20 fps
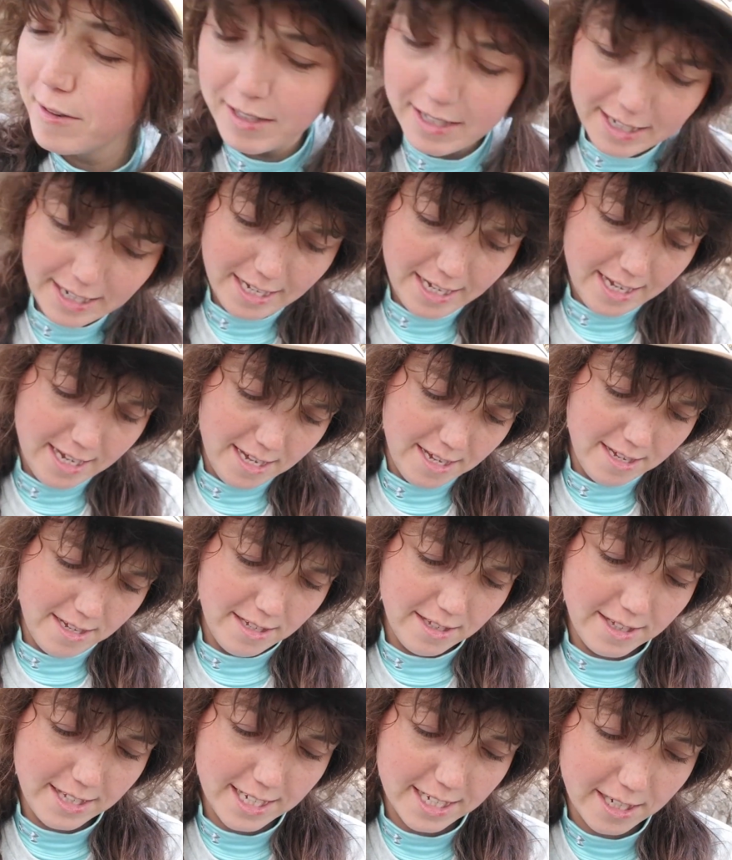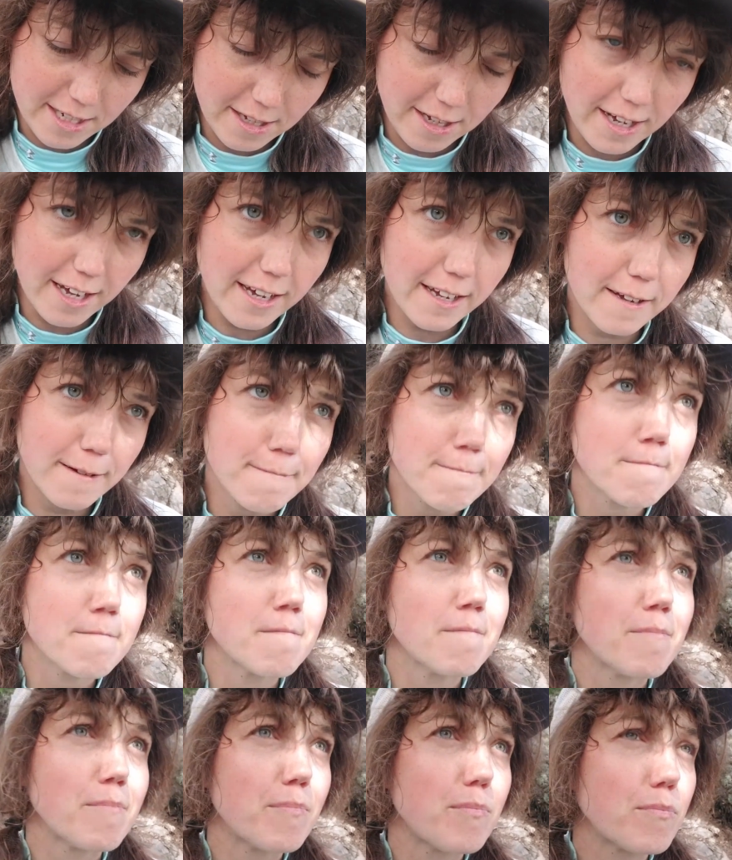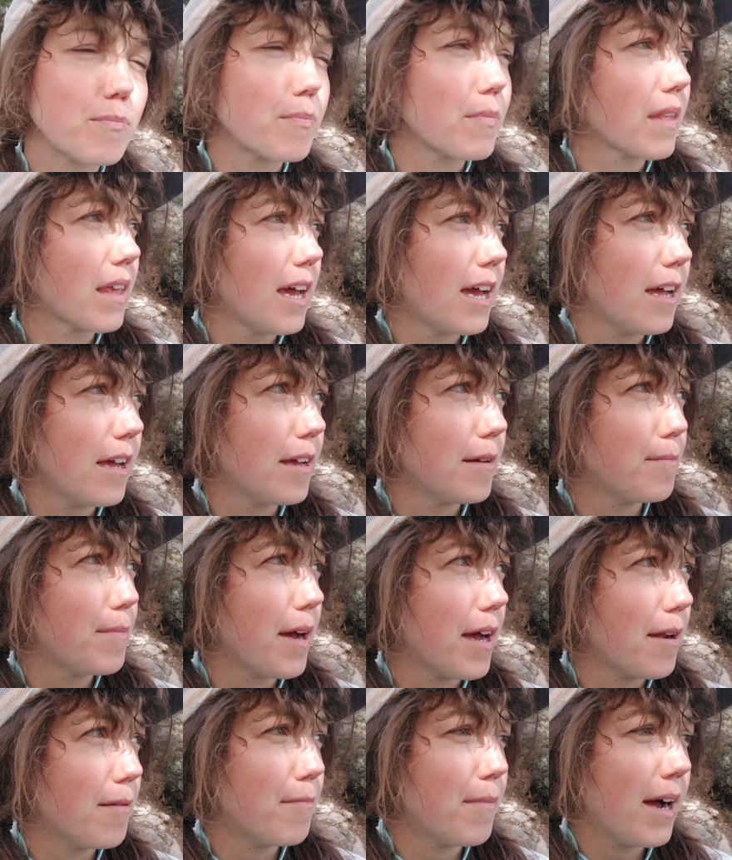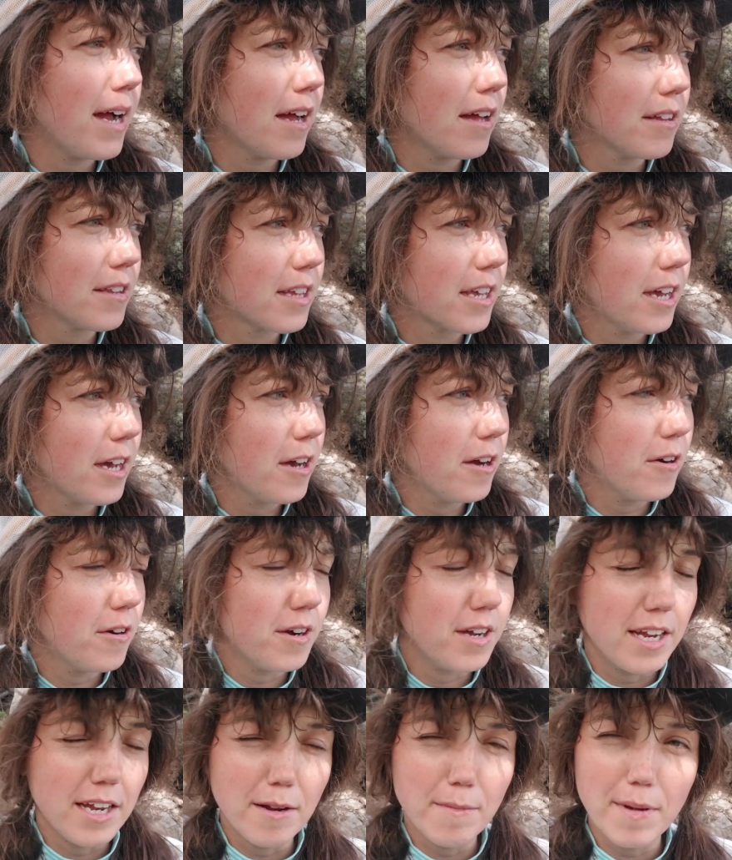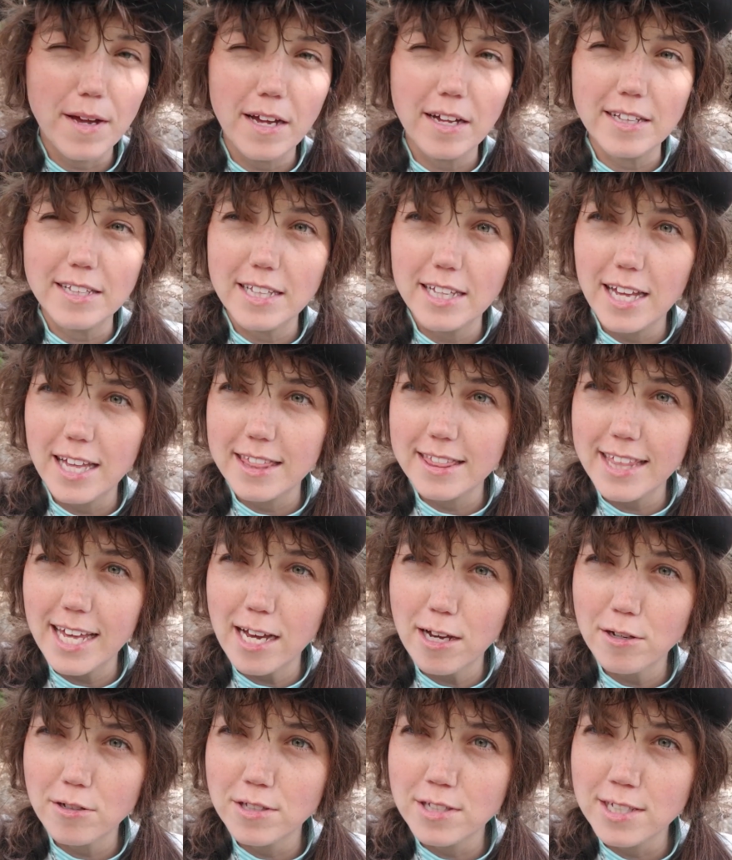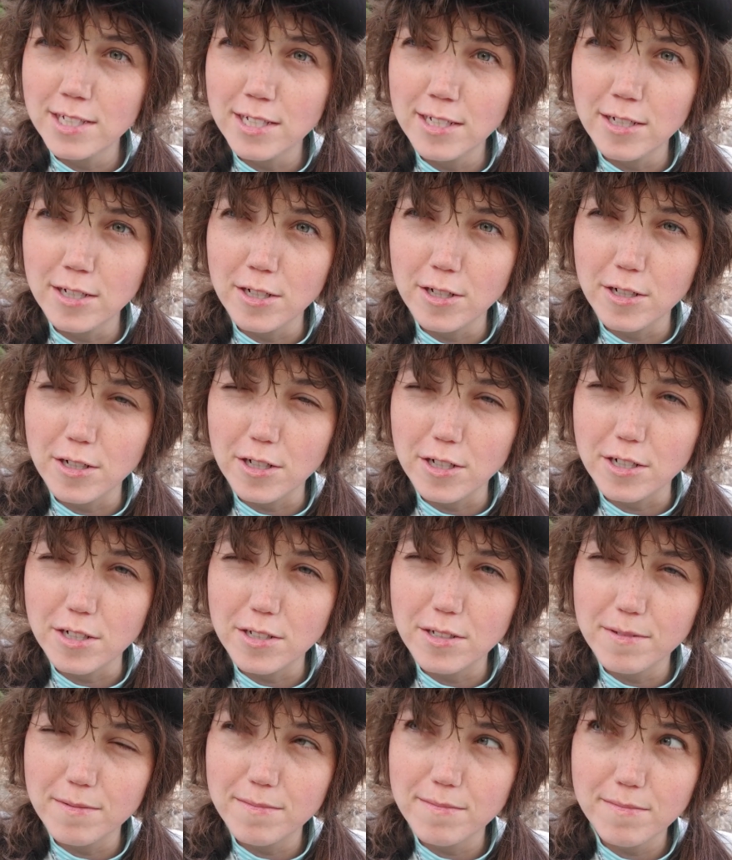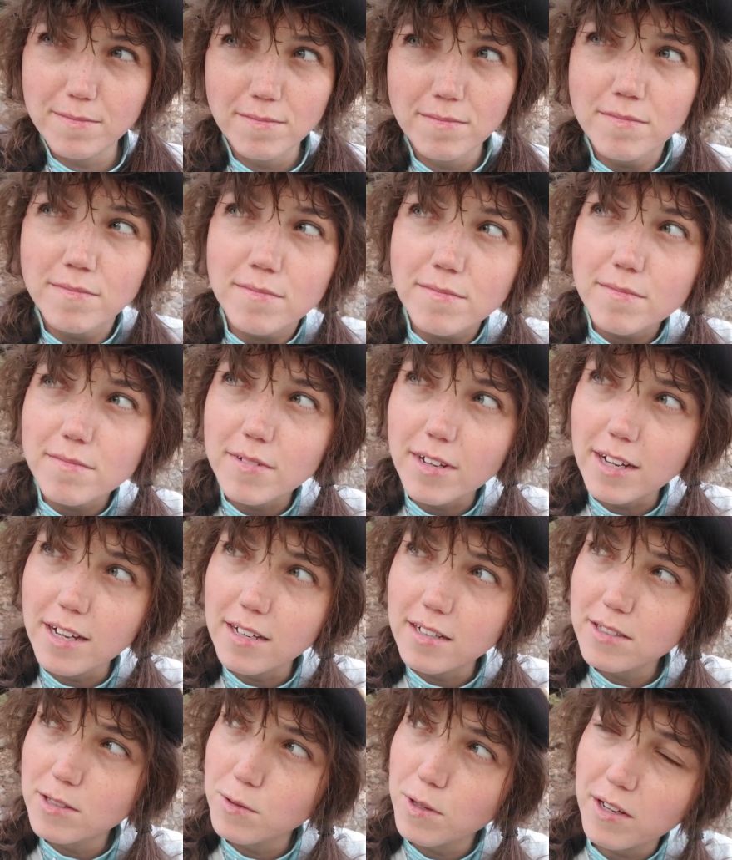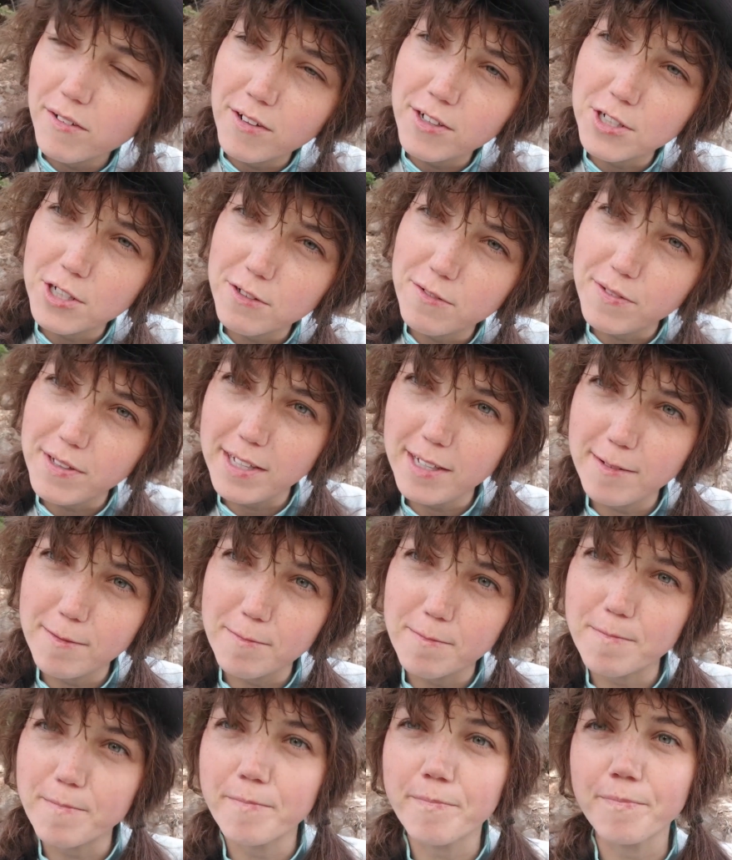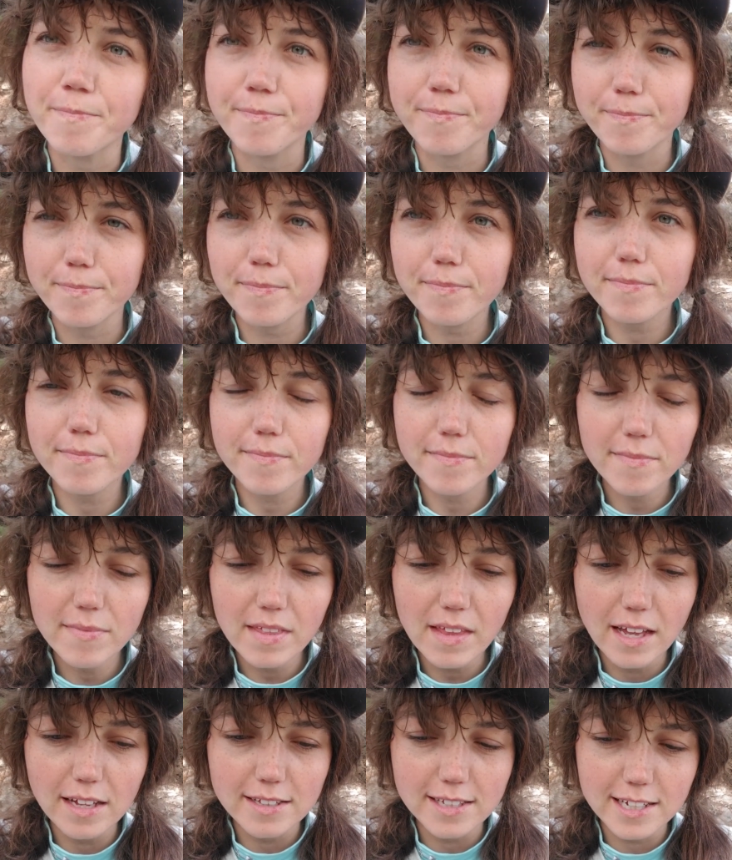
It is 6 o'clock. Got about a mile to go and about 1,000 or 1,200 feet to